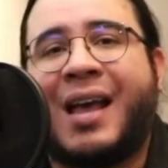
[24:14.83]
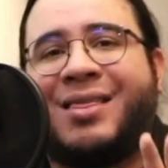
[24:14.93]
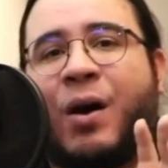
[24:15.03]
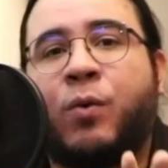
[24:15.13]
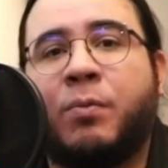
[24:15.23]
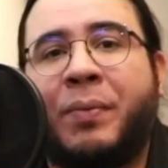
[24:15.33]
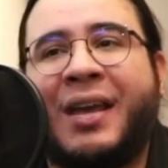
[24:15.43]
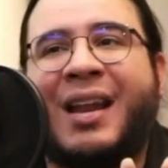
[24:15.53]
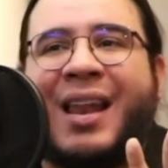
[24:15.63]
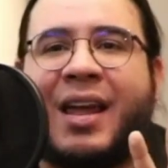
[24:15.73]
That will
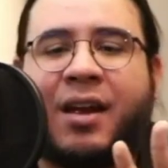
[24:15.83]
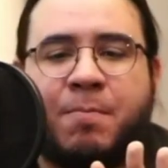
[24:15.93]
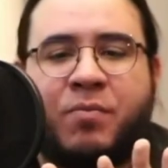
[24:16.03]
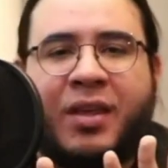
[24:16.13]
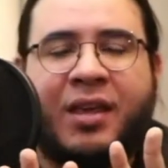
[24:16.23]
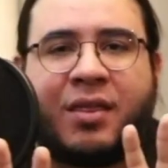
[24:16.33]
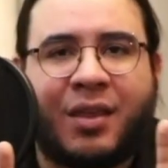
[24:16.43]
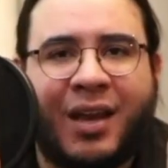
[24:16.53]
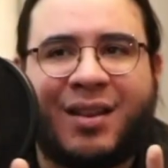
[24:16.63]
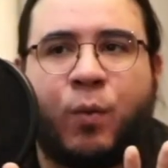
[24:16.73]
be like the
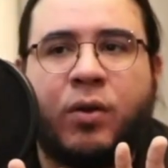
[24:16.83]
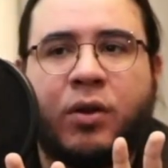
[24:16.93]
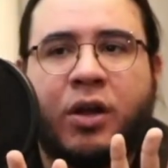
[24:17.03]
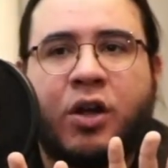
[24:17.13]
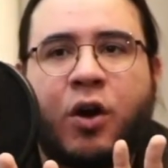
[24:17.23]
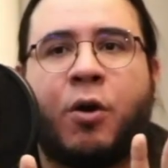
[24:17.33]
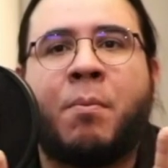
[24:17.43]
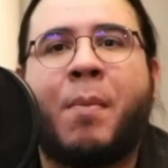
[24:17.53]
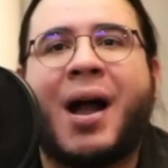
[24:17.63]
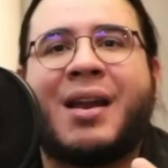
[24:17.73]
thing that will
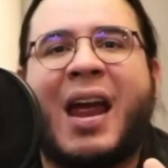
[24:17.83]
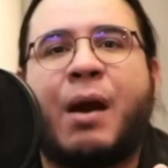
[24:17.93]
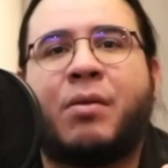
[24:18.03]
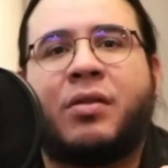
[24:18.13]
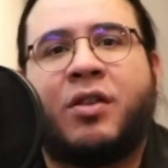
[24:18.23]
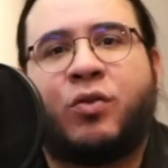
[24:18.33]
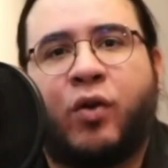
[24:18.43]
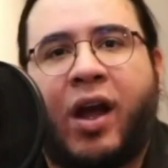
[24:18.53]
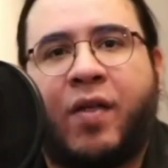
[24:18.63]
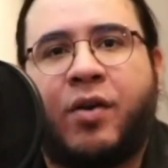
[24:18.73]
combine everything
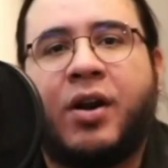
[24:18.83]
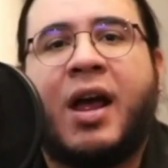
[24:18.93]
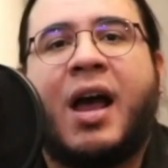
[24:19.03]
together.